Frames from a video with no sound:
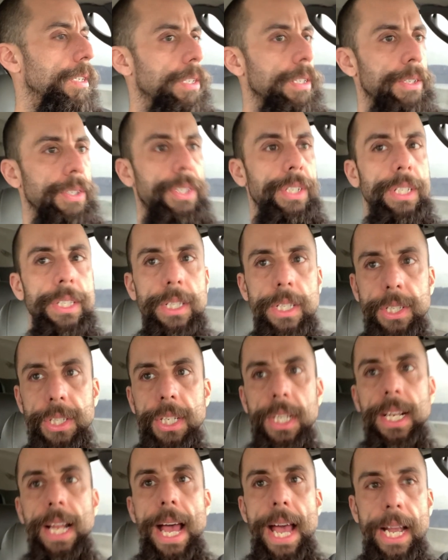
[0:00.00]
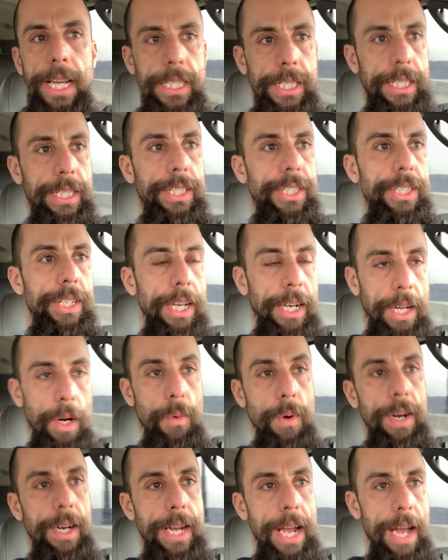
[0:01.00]
Just chillax. I'm gonna
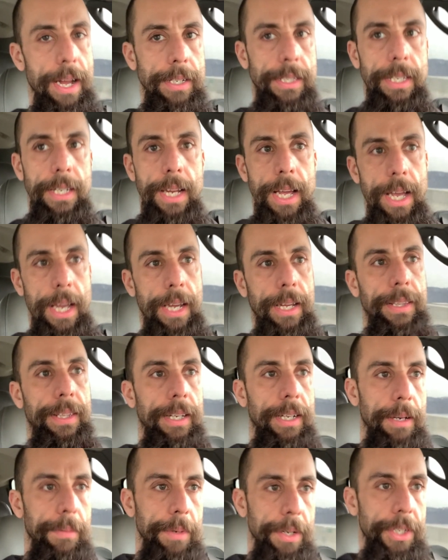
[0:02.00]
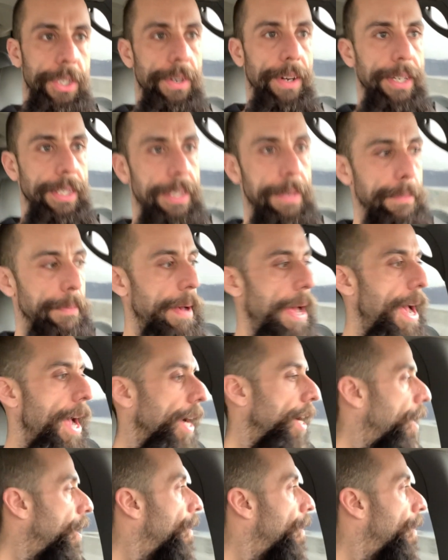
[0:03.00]
work out tonight. I think I'm gonna train some back.